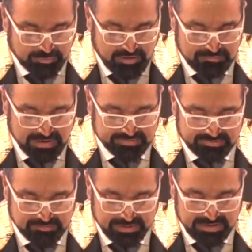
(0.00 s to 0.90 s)
12
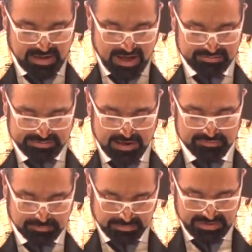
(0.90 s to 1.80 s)
months have been
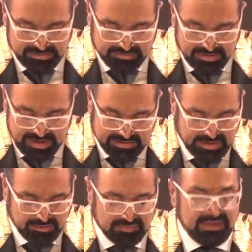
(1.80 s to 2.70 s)
undoubtedly the
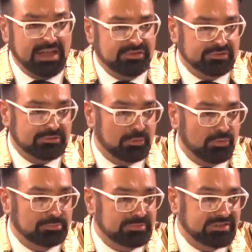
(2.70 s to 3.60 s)
year of the Asians,
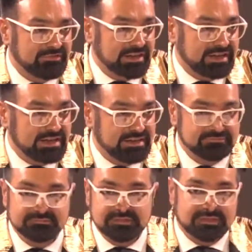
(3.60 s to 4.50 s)
more
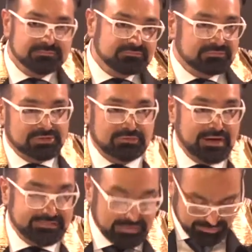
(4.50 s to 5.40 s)
specifically,
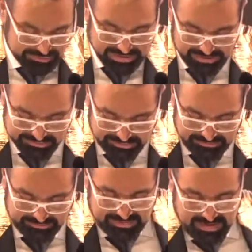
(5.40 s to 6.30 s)
Crazy Rich
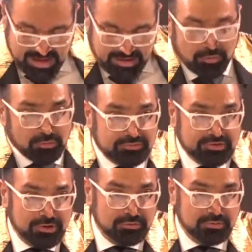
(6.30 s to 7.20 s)
Asians. And
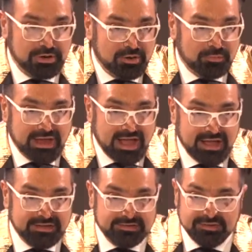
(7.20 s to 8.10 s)
also, we
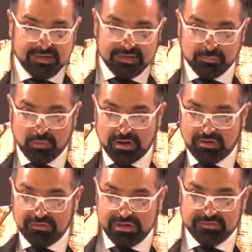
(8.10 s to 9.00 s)
had
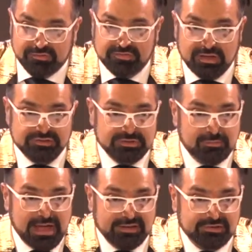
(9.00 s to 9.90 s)
a release of such a
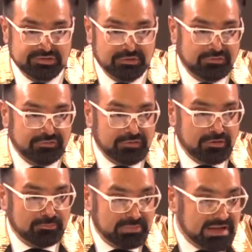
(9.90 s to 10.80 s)
magnitude of a
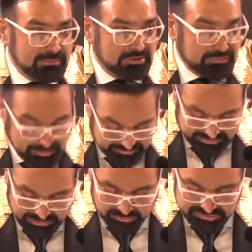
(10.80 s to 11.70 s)
film, Bohemian
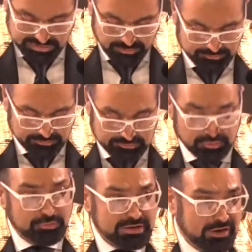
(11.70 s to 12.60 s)
Rhapsody, which tells the
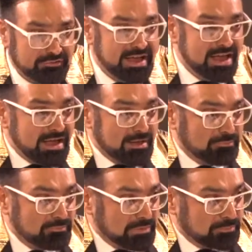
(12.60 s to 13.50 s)
story of
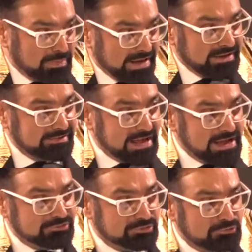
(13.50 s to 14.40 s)
the biggest
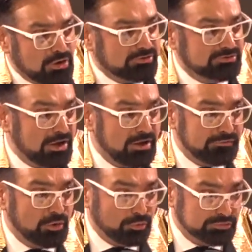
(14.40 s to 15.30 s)
Asian rock
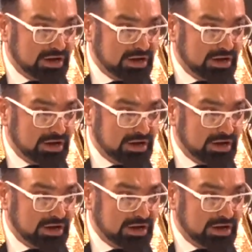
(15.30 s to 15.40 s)
star of all